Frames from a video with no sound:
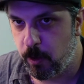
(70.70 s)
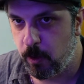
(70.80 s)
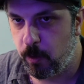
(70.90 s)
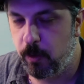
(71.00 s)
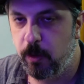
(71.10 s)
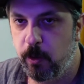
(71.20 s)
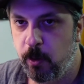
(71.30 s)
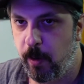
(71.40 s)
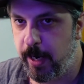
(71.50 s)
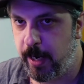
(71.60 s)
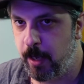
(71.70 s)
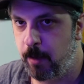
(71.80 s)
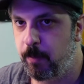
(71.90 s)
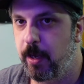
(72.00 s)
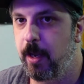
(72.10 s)
know who I
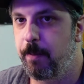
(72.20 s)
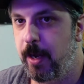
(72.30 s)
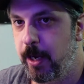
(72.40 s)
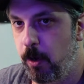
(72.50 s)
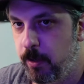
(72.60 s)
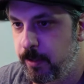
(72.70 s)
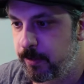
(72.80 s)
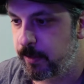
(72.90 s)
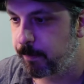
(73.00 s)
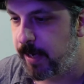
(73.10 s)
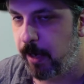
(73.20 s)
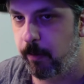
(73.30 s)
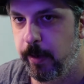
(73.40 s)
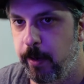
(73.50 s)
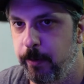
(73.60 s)
am and my artistic
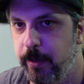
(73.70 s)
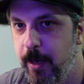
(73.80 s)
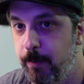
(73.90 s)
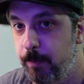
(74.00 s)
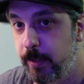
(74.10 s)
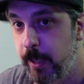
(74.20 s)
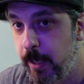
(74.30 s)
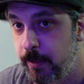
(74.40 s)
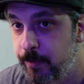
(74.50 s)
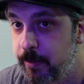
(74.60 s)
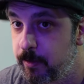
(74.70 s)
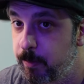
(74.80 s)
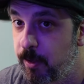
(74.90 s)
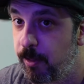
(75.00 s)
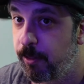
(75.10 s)
background, I'm a pianist. It's
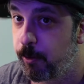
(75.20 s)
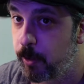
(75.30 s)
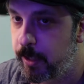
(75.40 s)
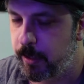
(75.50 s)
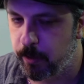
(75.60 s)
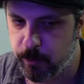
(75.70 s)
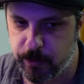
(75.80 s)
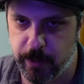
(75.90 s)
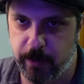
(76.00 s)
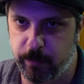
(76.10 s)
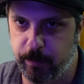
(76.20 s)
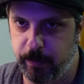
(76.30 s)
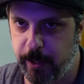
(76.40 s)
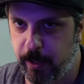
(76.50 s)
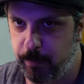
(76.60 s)
been 30 years that I've been
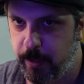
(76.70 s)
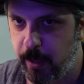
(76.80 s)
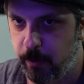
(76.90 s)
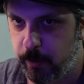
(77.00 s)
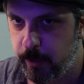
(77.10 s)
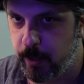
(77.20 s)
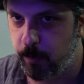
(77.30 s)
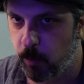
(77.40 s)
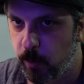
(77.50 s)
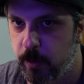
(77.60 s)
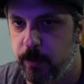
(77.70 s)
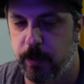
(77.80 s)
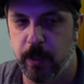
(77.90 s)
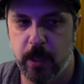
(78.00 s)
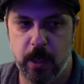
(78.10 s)
playing piano and
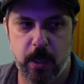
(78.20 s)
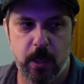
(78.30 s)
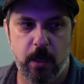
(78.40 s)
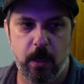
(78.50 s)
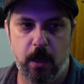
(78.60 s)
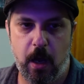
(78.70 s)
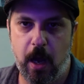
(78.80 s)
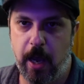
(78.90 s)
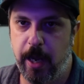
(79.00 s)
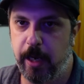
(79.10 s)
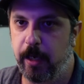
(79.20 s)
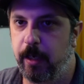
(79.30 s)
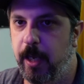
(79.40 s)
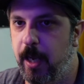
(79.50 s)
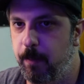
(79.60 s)
keyboards. I
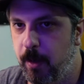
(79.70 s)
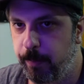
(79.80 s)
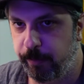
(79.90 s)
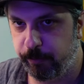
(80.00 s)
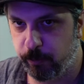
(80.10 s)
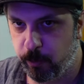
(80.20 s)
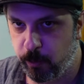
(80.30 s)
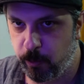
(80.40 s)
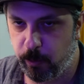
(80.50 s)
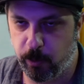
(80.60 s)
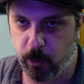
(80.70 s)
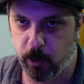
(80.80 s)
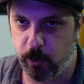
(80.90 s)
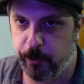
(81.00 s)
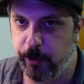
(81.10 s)
came up through the
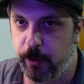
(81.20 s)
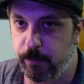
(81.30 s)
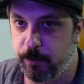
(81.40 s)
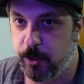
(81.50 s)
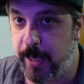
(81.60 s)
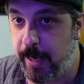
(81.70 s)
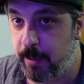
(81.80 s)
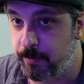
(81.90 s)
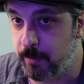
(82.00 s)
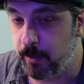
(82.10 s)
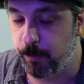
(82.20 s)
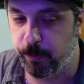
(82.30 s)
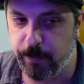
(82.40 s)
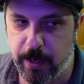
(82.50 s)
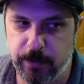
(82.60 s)
world of jazz and
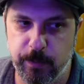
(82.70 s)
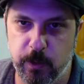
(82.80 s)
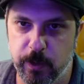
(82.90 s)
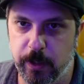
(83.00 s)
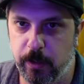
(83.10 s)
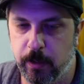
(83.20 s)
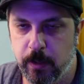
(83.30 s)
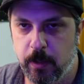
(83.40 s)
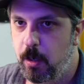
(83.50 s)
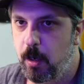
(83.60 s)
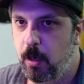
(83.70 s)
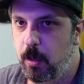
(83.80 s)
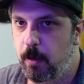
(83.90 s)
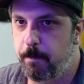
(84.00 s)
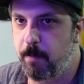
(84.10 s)
improvised music.
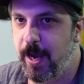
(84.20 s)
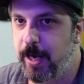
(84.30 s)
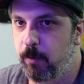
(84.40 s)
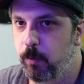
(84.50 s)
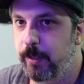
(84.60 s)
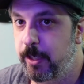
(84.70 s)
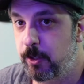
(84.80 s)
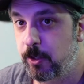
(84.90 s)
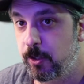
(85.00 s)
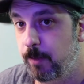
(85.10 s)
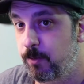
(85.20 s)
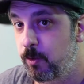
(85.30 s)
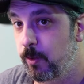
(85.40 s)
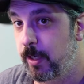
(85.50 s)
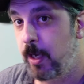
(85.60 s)
My relationship
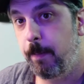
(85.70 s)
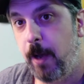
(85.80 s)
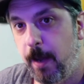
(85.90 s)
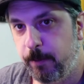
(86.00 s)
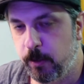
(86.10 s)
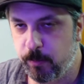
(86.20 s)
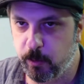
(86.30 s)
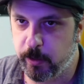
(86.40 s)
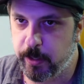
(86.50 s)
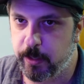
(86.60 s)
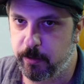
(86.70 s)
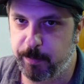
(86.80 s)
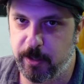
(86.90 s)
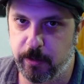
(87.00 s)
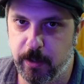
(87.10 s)
to the hip hop community,
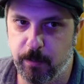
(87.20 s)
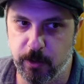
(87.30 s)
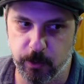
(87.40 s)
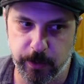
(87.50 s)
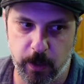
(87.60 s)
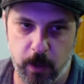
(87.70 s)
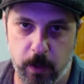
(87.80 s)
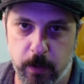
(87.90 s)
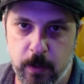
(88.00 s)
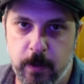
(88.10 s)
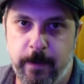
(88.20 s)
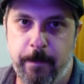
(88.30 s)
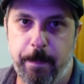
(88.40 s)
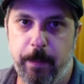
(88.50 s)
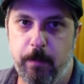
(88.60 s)
especially in Montreal,
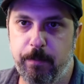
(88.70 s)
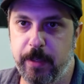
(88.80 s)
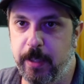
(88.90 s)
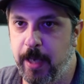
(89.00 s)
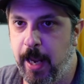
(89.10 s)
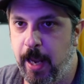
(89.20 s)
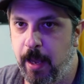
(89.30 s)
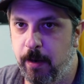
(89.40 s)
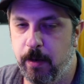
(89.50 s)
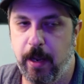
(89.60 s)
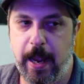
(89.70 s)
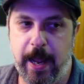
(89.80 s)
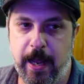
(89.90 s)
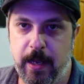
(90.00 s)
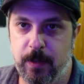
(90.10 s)
began
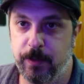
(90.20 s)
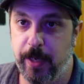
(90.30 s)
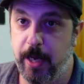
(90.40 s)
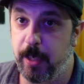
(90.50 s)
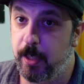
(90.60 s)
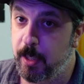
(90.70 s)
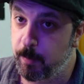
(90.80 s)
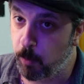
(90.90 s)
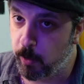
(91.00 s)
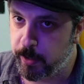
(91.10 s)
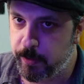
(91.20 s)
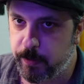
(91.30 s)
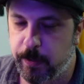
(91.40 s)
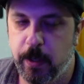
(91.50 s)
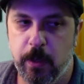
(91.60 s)
as a
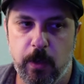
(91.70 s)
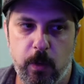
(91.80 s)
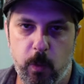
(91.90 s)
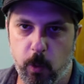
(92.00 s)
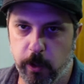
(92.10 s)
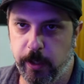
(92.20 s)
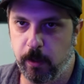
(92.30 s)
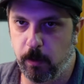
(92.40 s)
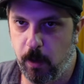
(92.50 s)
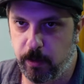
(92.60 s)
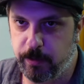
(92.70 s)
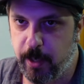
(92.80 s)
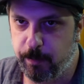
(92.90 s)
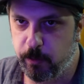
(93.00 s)
keyboardist working alongside